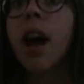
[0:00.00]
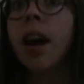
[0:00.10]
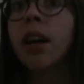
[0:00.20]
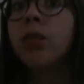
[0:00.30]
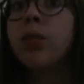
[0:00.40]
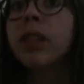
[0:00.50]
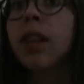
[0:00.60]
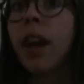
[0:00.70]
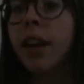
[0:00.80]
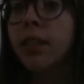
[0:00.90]

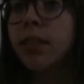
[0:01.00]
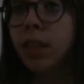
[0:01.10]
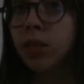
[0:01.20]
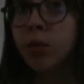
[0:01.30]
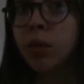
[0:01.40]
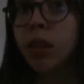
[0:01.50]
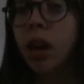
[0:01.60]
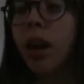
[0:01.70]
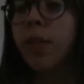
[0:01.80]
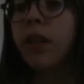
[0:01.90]
19th century
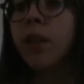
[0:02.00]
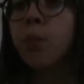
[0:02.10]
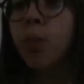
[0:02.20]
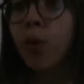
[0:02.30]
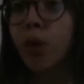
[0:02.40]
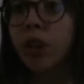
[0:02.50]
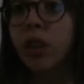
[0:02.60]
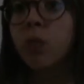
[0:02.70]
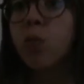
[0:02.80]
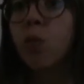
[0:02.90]
have an
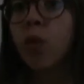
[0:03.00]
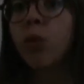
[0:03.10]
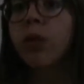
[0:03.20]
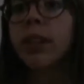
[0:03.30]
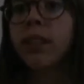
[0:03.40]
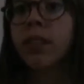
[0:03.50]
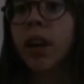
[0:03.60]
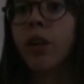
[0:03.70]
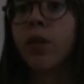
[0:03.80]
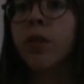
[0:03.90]
important role
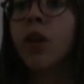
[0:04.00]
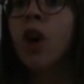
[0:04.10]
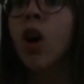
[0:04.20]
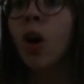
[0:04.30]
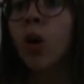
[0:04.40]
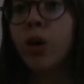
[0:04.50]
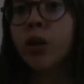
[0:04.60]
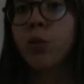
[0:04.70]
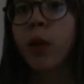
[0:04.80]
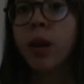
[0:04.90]
inside of our
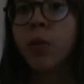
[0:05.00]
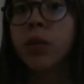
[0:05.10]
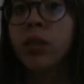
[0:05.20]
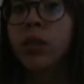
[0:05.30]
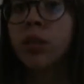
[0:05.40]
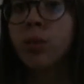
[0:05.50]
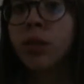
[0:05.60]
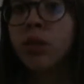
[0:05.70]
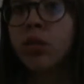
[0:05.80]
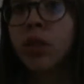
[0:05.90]
21st
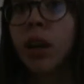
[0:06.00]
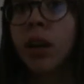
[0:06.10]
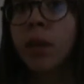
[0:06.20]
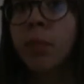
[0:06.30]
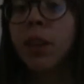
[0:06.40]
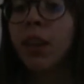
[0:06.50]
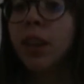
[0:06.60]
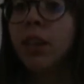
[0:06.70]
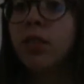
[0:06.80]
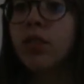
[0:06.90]
century society
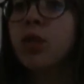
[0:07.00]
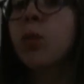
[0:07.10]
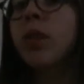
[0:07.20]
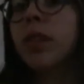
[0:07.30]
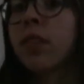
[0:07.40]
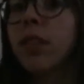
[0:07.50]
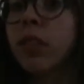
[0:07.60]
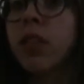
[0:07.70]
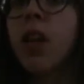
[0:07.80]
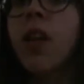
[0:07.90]
because two
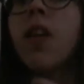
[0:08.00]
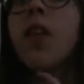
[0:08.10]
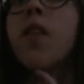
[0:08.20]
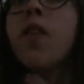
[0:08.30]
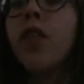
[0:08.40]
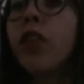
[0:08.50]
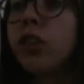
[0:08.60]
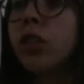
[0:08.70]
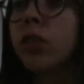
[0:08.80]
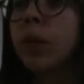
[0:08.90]
reasons.
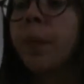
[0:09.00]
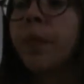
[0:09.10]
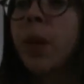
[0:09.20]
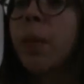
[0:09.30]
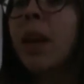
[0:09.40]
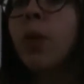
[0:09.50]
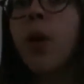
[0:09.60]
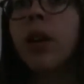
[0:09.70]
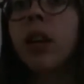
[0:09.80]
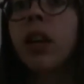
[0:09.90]
First, the main
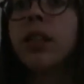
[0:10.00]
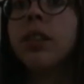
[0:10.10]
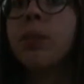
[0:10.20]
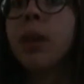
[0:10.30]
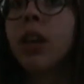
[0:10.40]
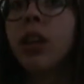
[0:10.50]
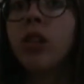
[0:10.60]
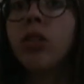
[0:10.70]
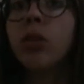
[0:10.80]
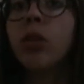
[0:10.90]
one is
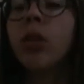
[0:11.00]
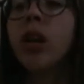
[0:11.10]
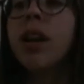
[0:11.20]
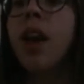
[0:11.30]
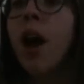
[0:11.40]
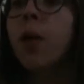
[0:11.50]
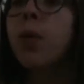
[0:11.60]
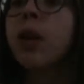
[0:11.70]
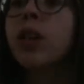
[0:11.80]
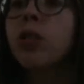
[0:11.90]
because now
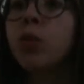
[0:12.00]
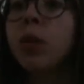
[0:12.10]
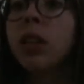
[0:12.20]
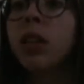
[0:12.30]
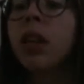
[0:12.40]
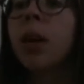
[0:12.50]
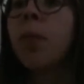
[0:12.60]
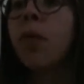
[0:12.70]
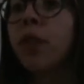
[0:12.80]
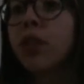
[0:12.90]
we can treat in a
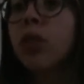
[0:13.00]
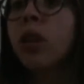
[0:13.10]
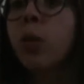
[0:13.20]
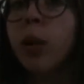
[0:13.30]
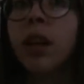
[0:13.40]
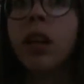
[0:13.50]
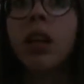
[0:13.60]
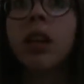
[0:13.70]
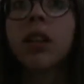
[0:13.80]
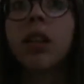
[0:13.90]
professional way
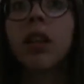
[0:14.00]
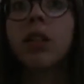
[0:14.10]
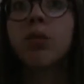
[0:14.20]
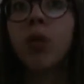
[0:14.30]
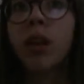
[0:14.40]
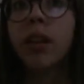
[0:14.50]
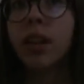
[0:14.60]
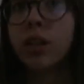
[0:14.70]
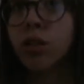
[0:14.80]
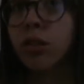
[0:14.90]
the drug
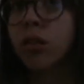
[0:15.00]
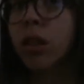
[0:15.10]
addiction.